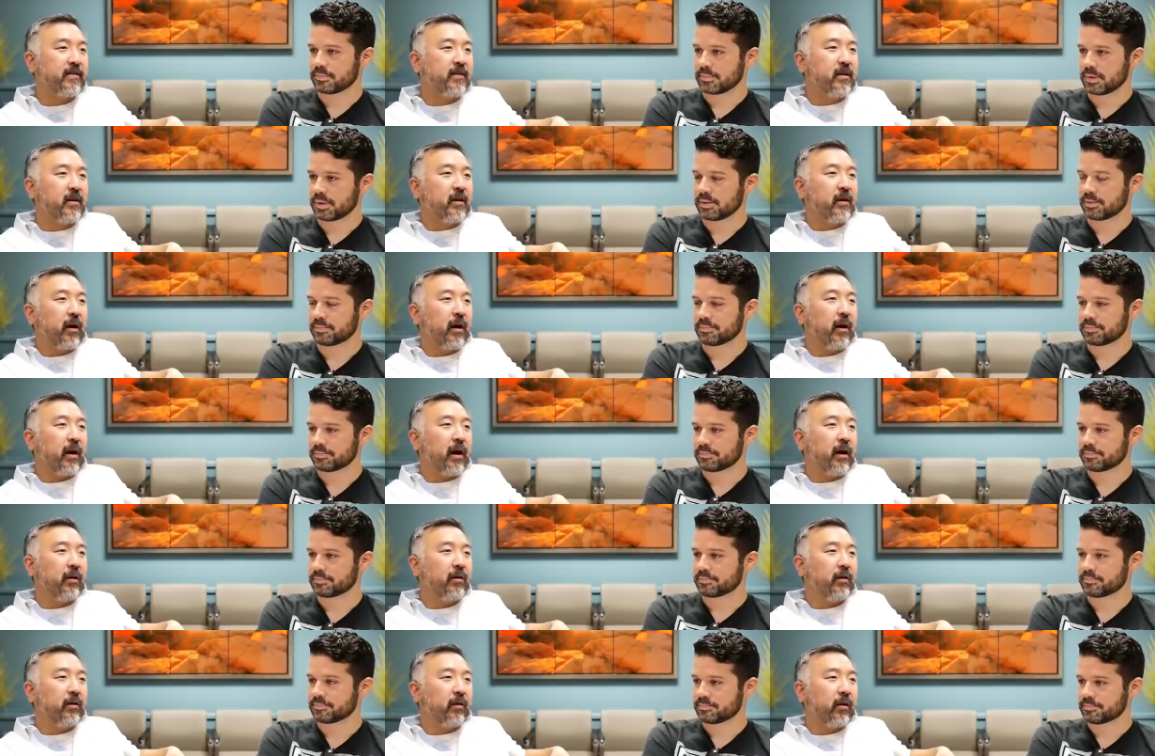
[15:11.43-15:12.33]
Speaker 1: yeah. on how
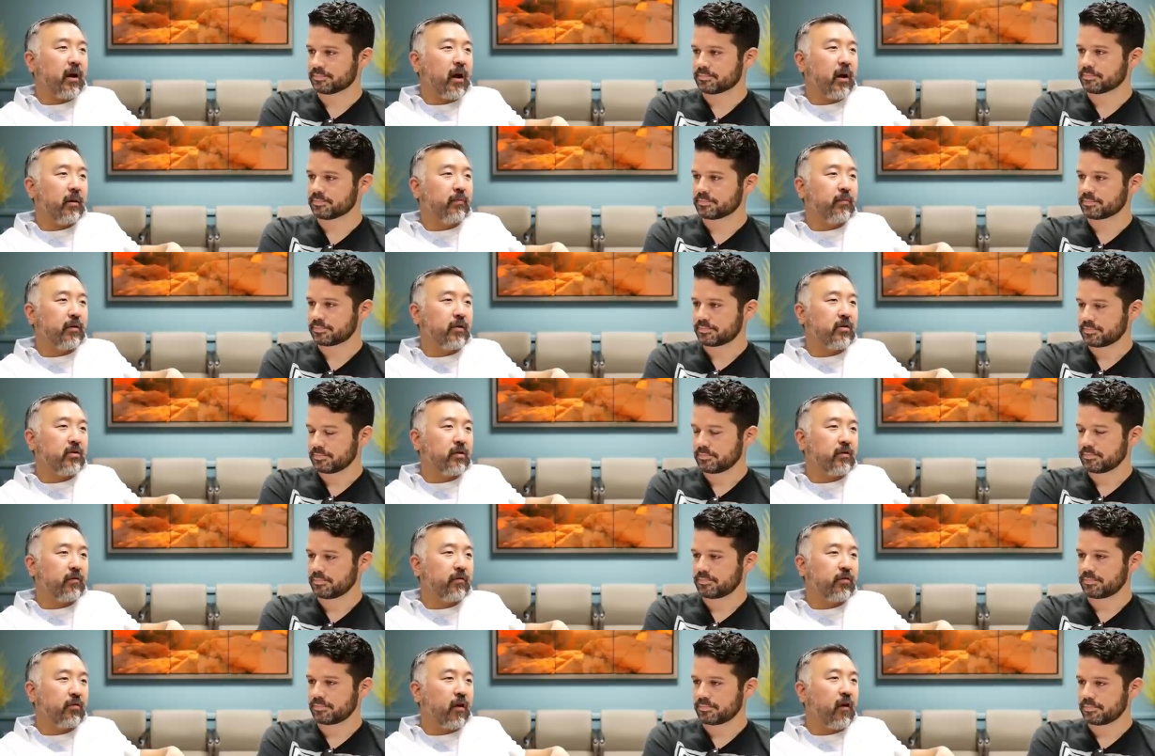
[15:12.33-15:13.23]
to accomplish
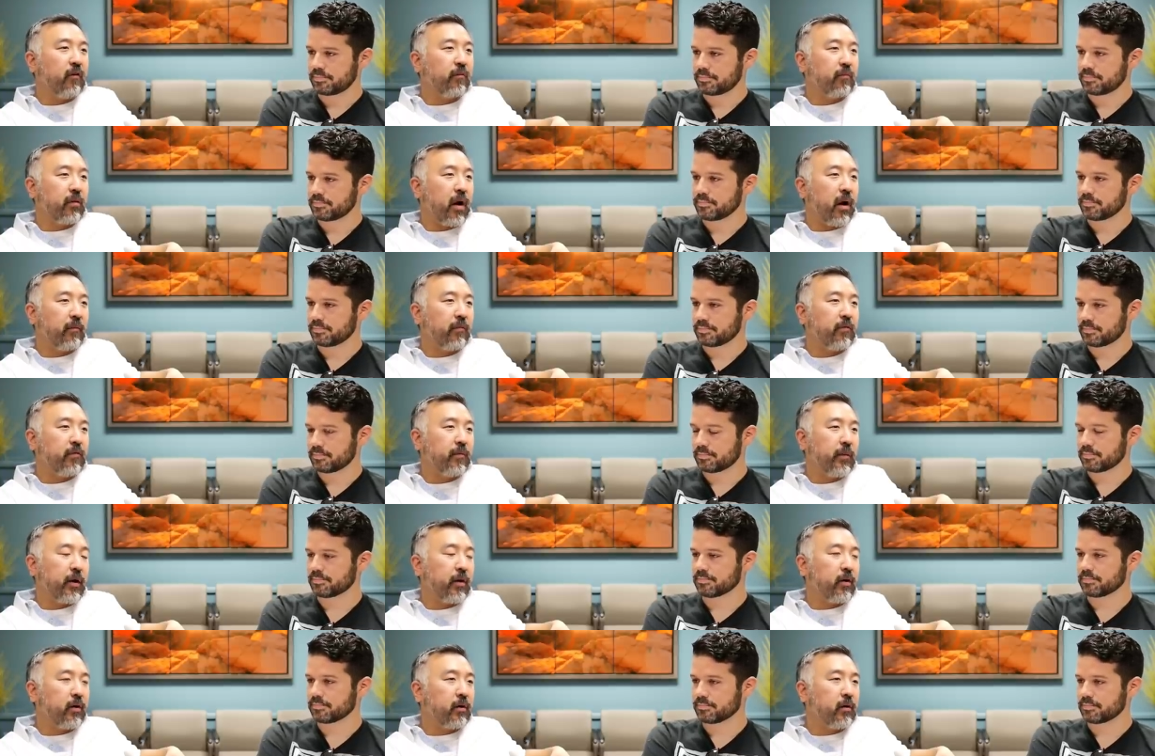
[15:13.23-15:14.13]
and solve problems
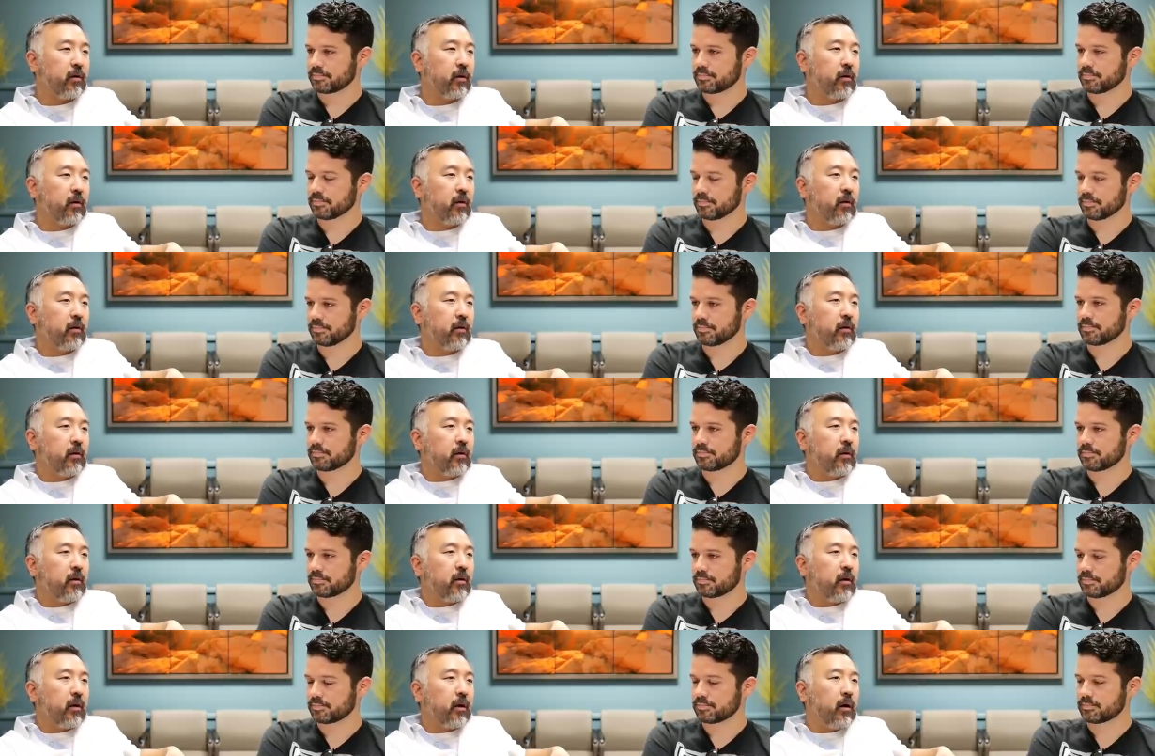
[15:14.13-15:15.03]
better.
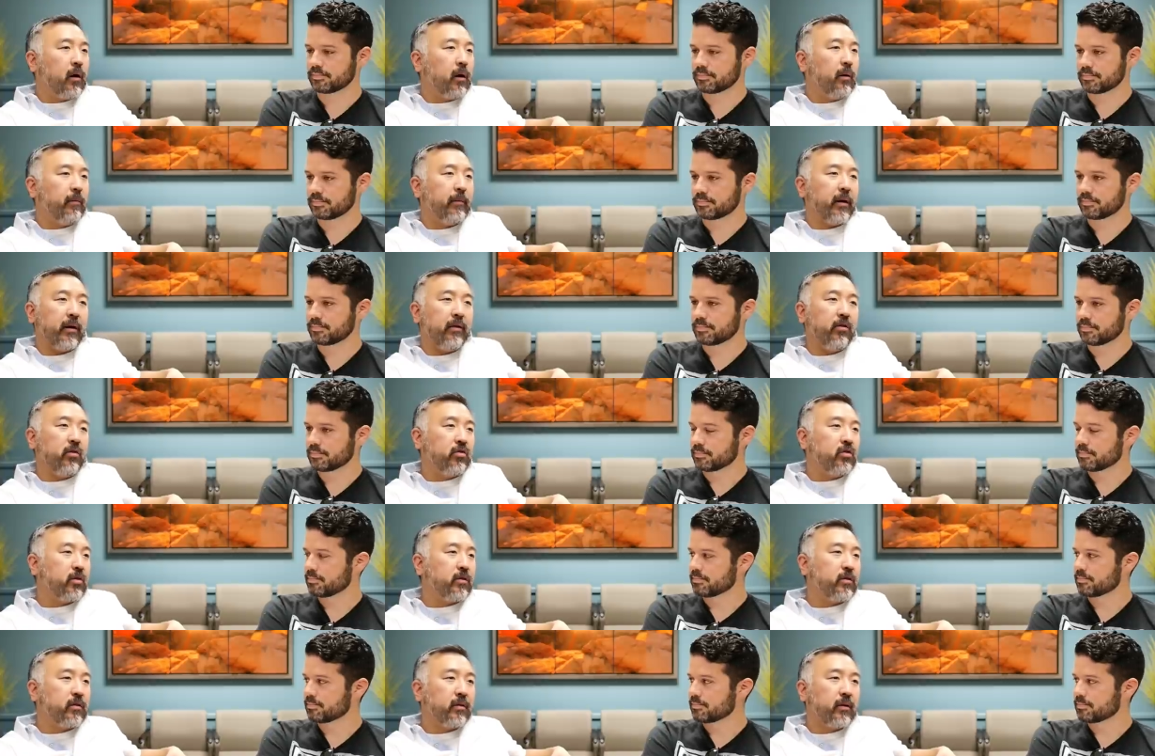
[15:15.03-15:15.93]
Um, and you
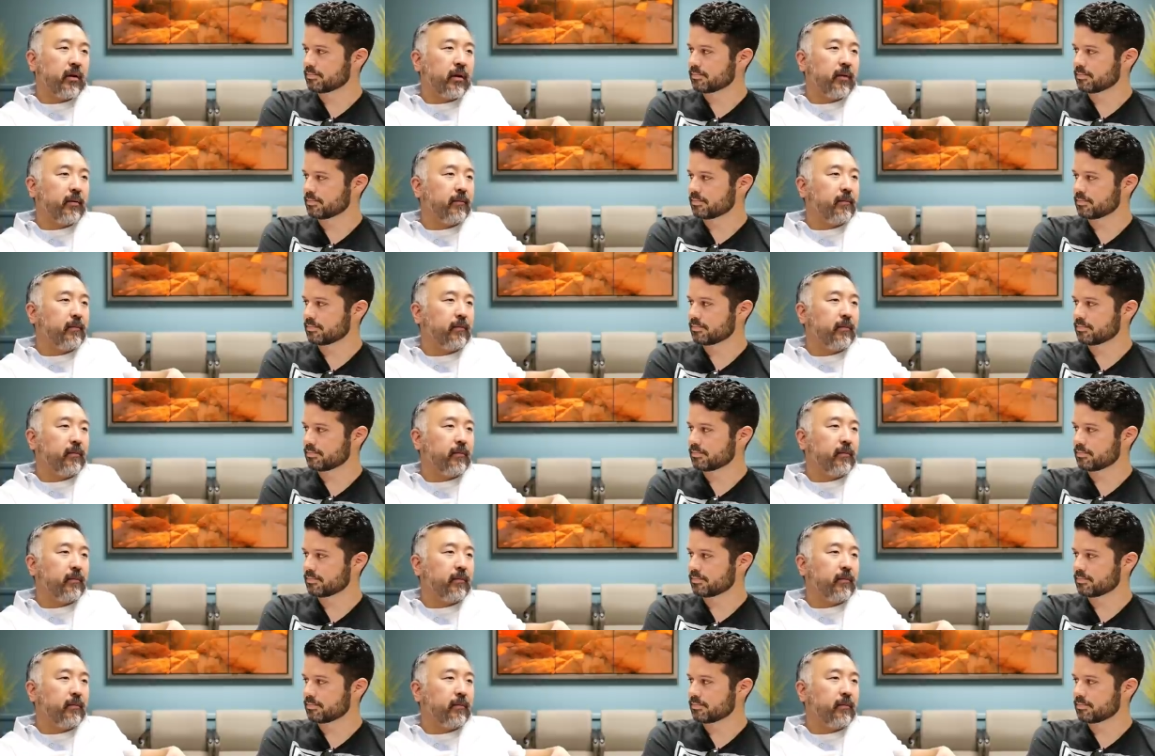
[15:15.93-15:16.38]
just, uh,